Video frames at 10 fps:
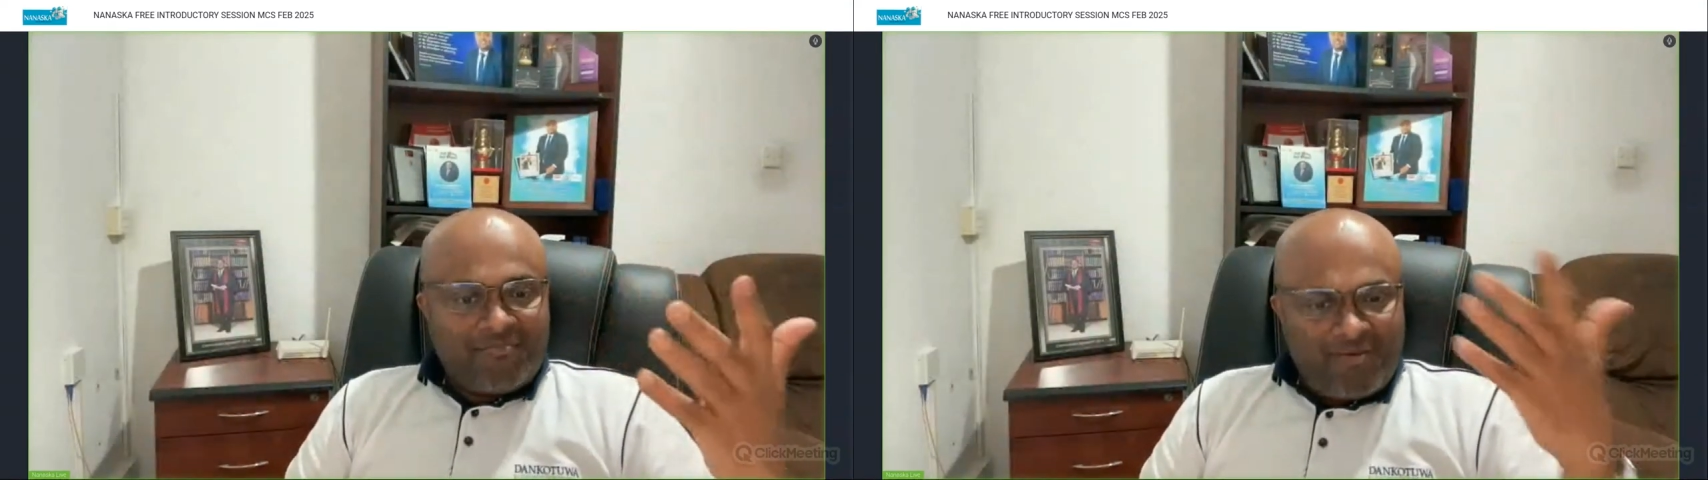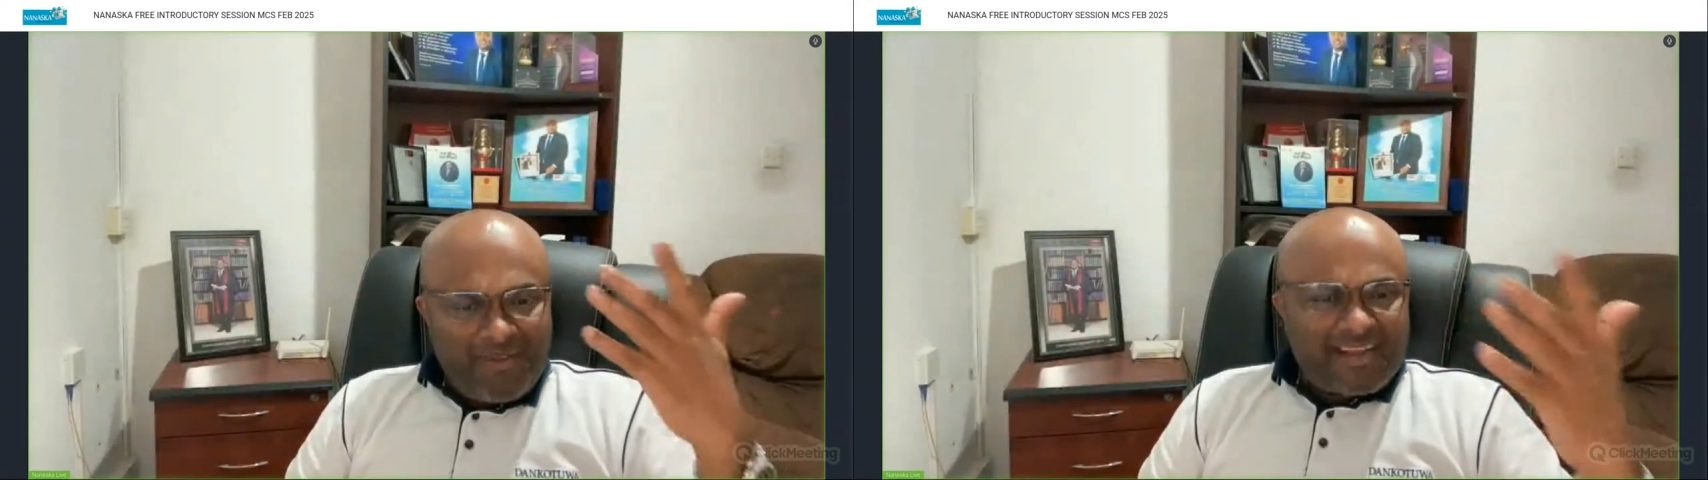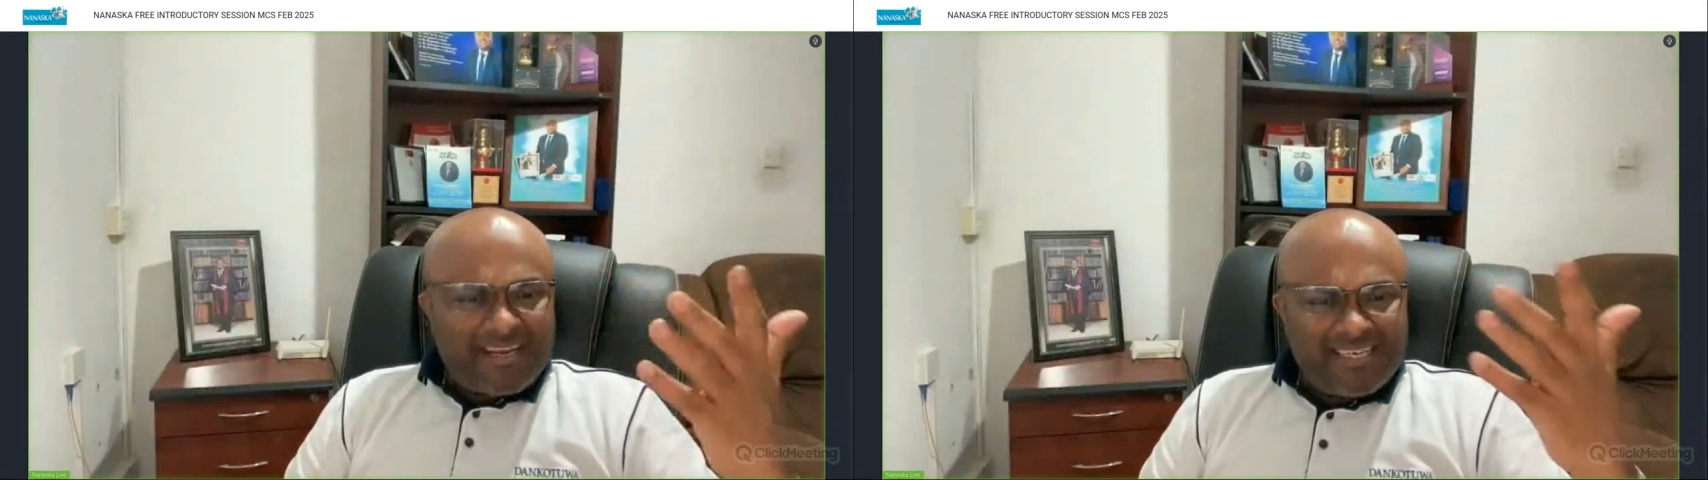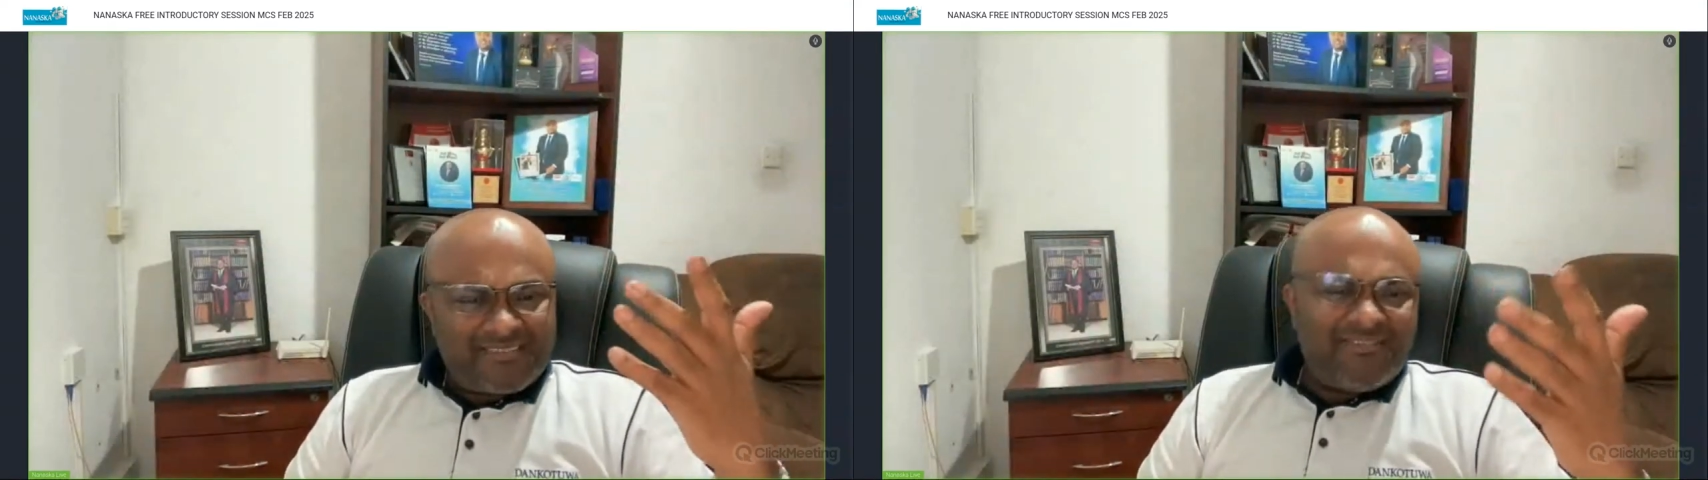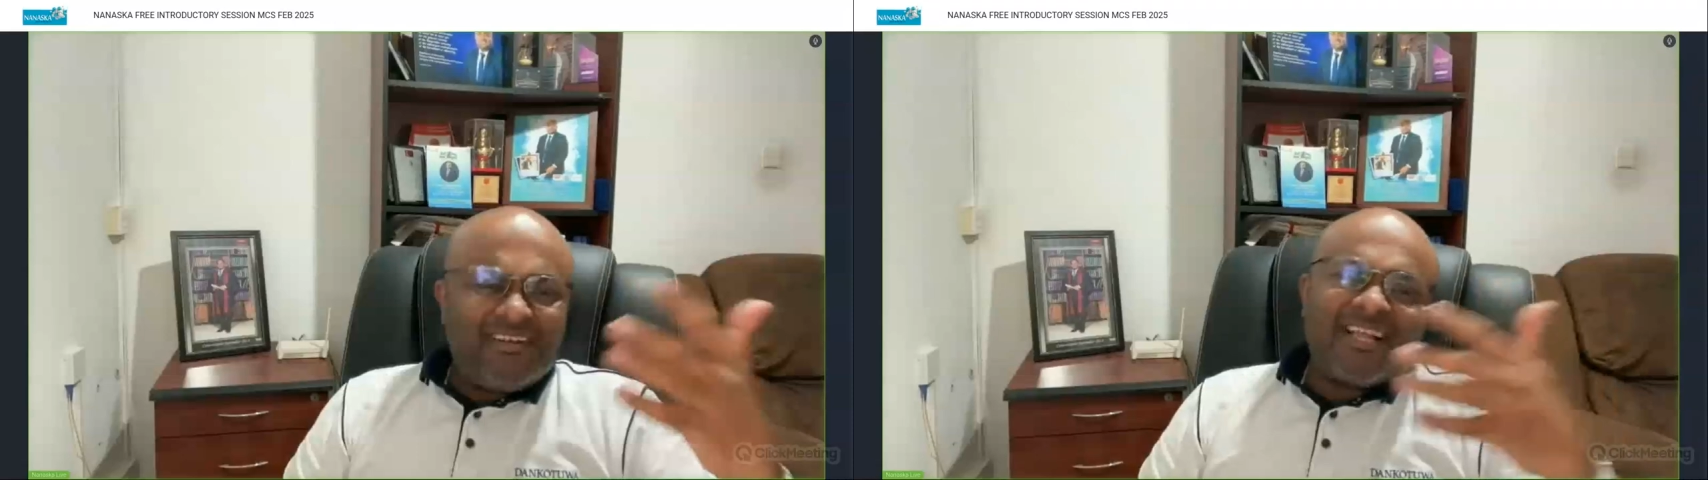maybe at
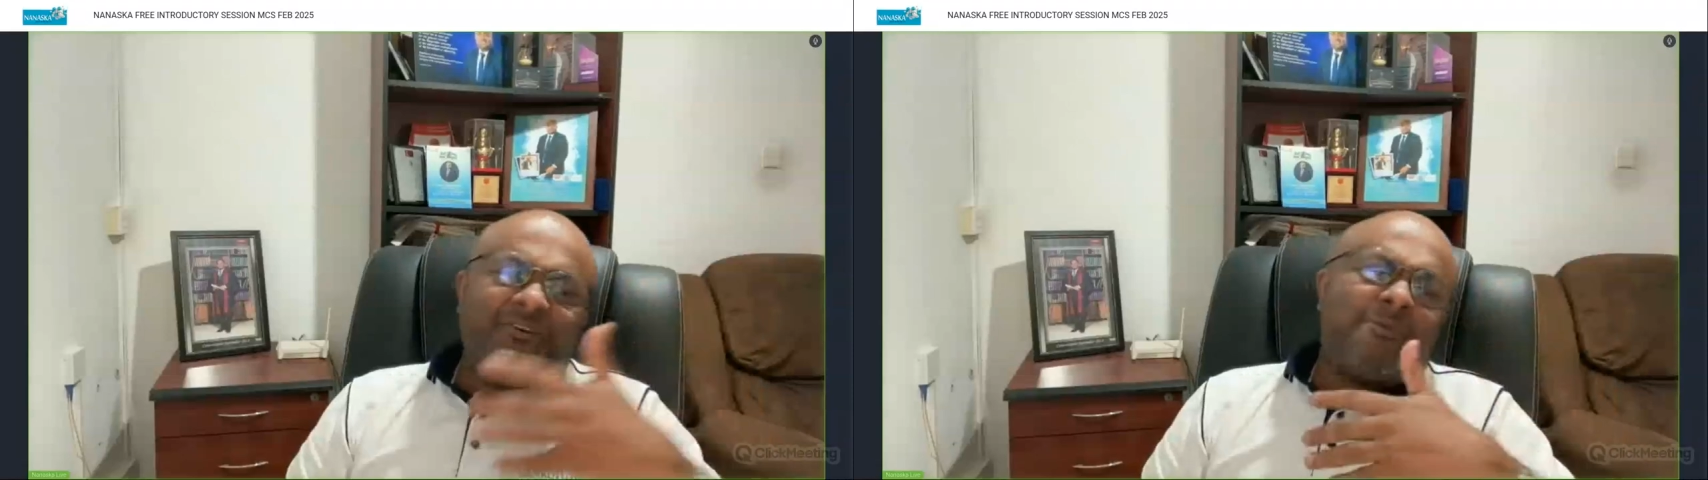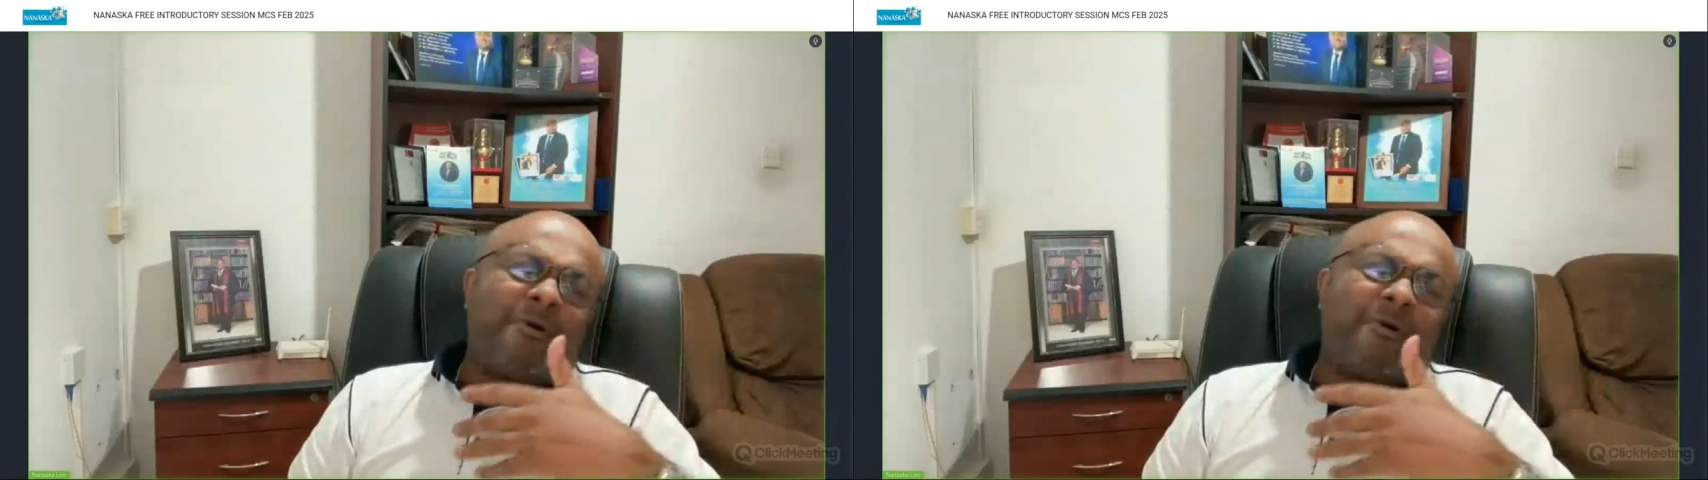least, we'll give